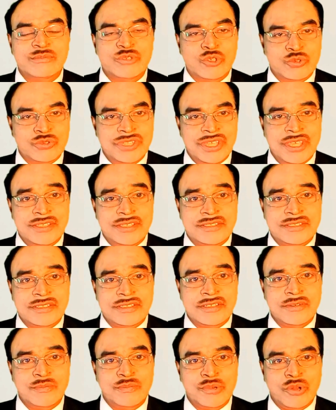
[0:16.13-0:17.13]
to this
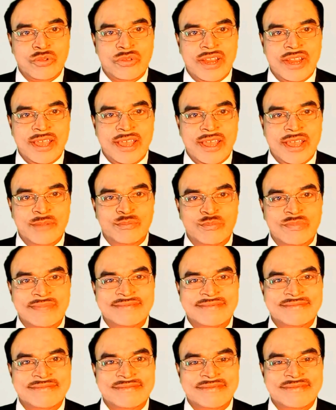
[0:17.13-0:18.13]
program.
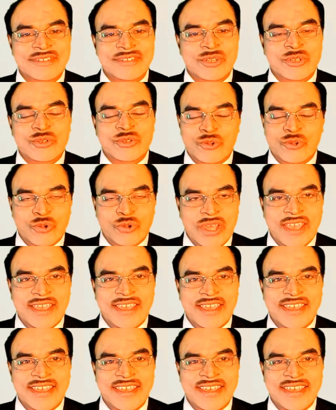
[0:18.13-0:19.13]

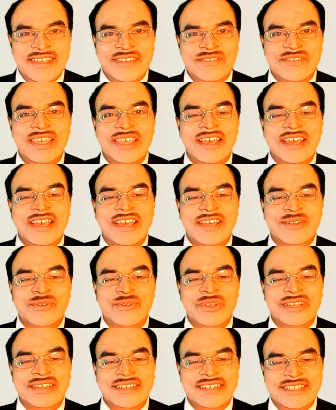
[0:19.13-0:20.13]
Today we are
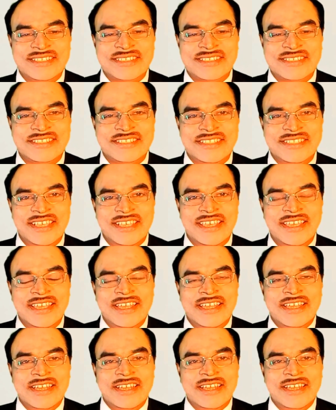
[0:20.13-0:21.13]
going to discuss the
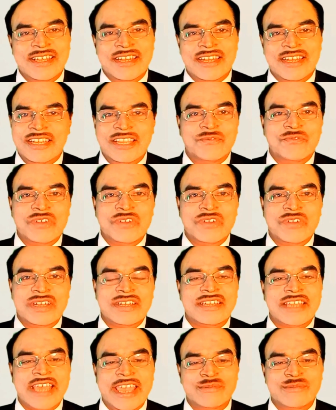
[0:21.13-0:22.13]

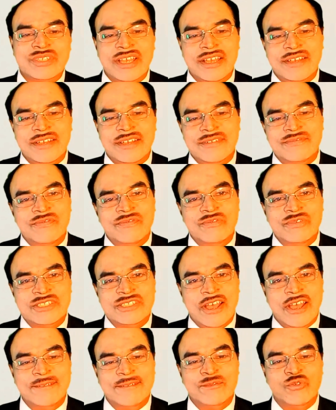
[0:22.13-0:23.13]
different types of
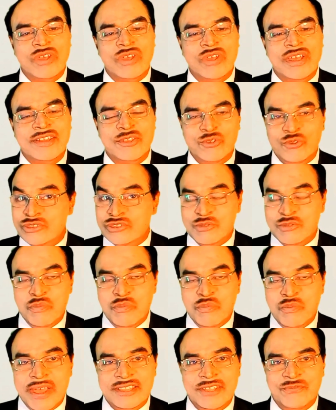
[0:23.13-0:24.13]
software used
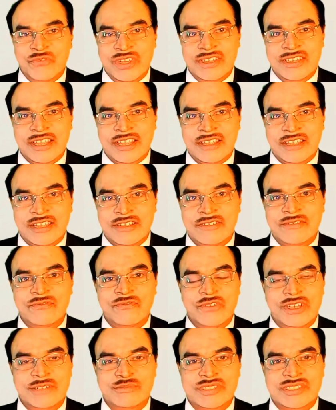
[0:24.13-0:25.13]
by the fintech
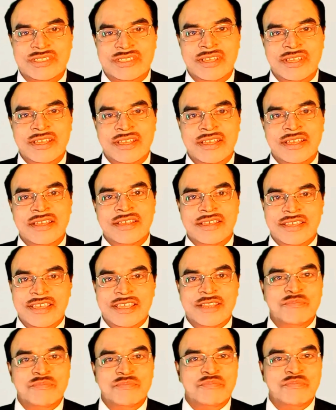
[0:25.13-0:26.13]
firms.
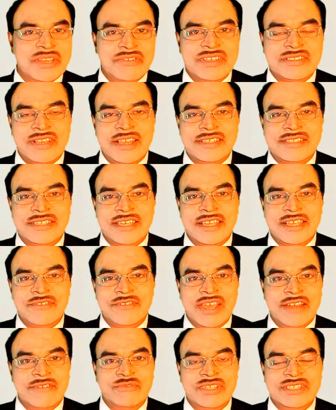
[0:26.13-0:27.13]
In previous lecture
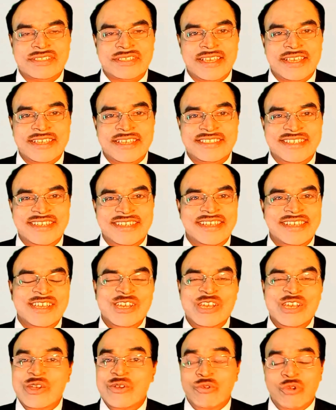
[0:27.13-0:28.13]
we have discussed
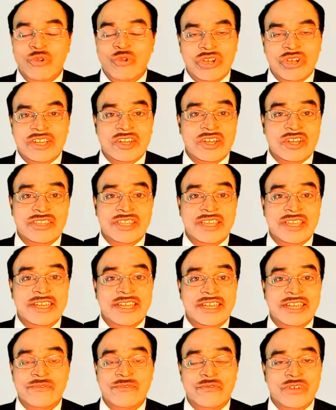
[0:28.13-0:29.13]
what are all the
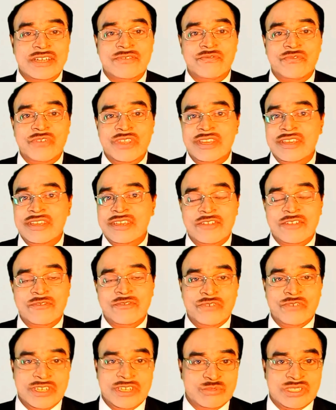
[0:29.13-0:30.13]
different
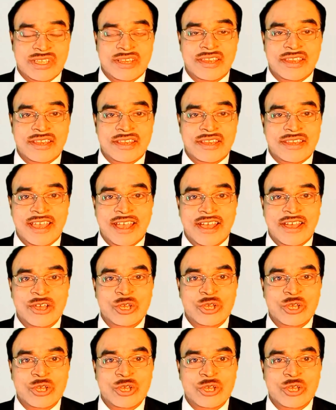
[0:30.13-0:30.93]
fintech firms in India,